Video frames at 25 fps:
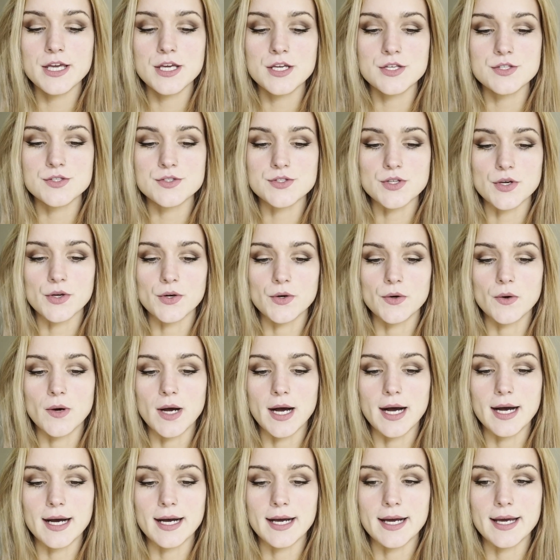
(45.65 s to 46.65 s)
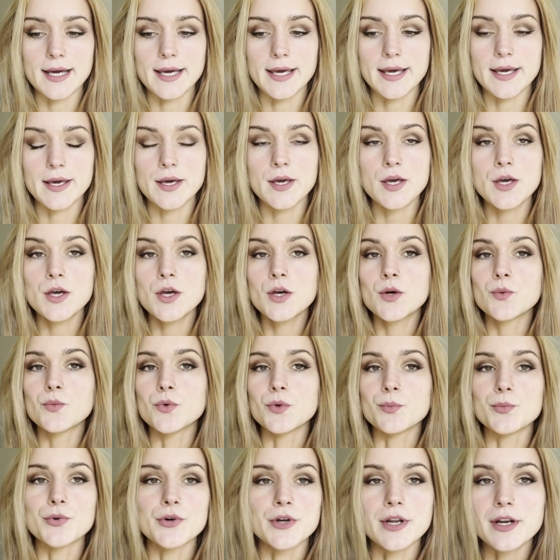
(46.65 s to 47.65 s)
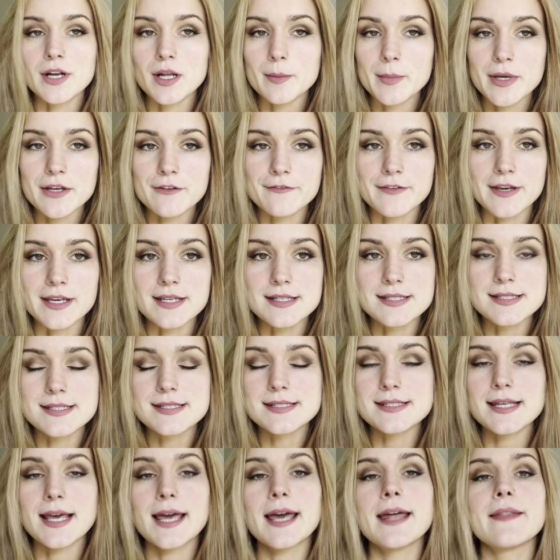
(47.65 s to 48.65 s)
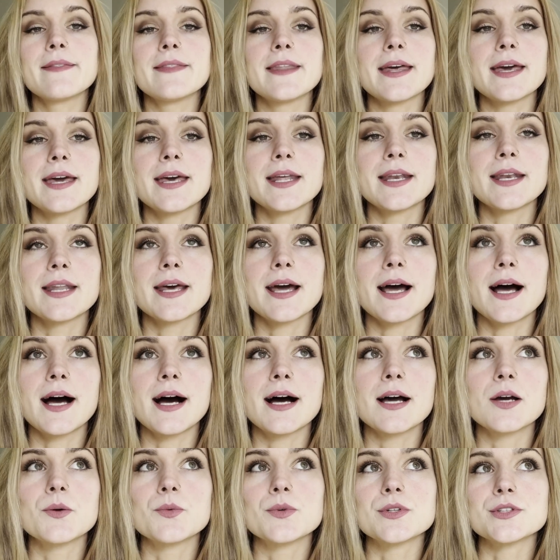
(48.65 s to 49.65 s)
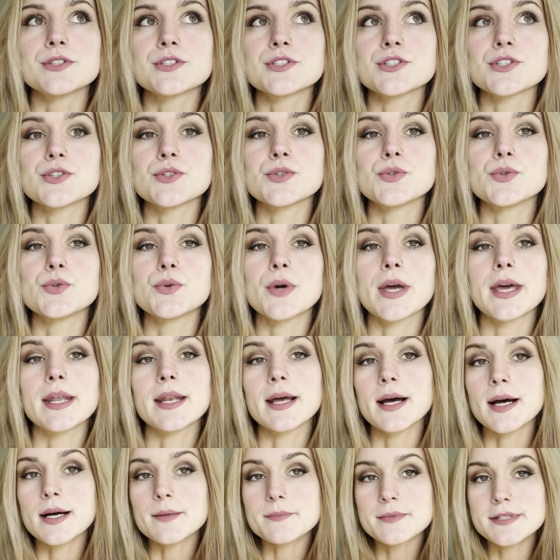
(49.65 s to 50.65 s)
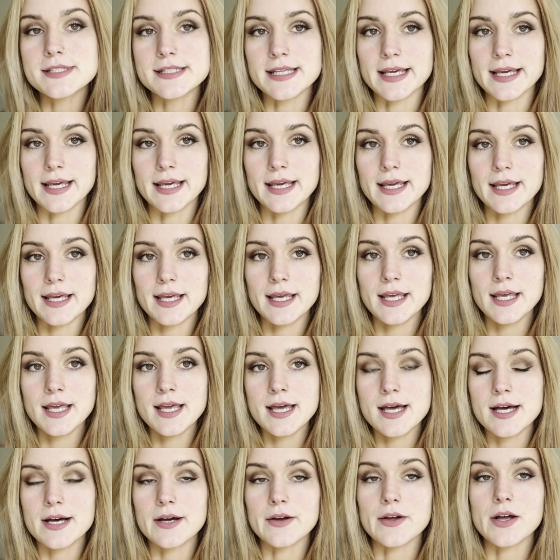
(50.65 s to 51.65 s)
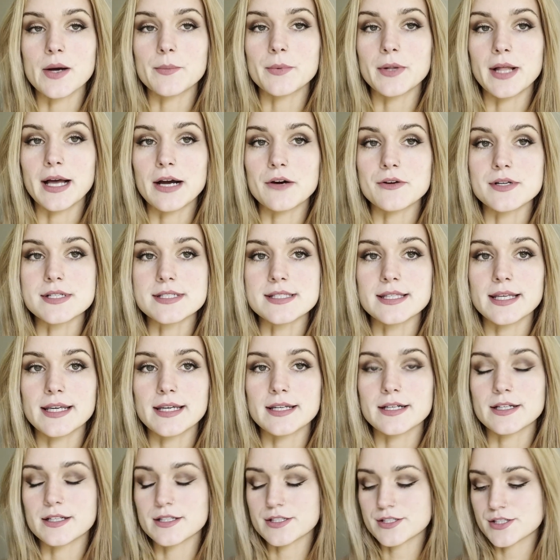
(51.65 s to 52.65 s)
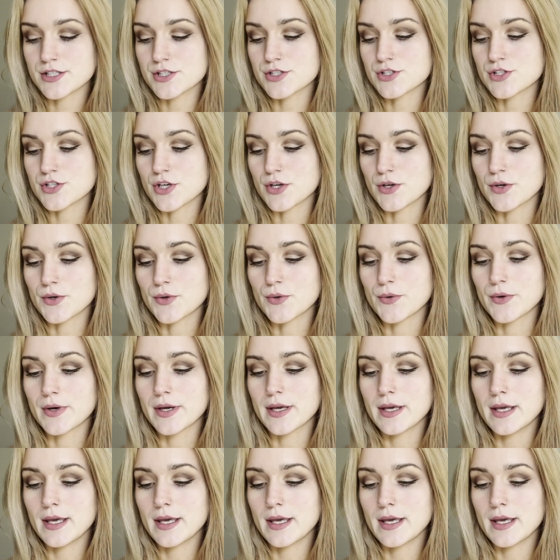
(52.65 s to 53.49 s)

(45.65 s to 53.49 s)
So I will put it on my face and then I will do an update a couple hours later to show